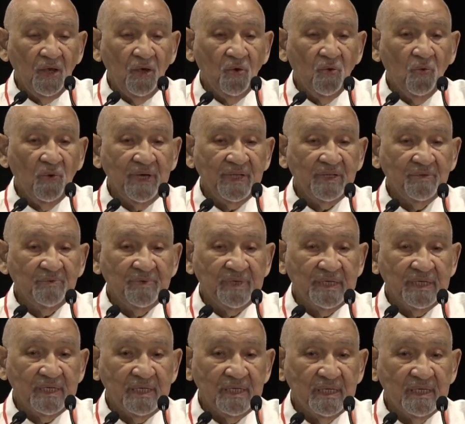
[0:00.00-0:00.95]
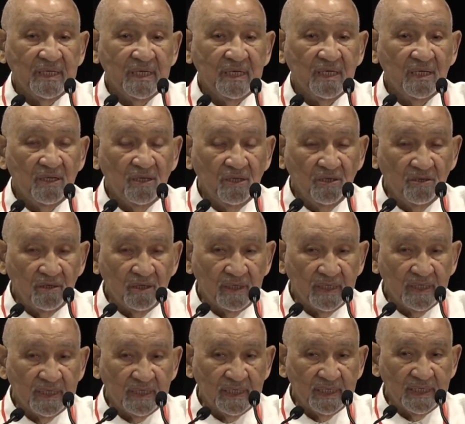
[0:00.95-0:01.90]
When we
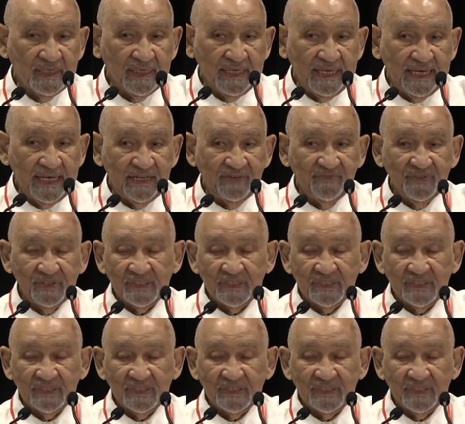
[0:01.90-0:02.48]
look at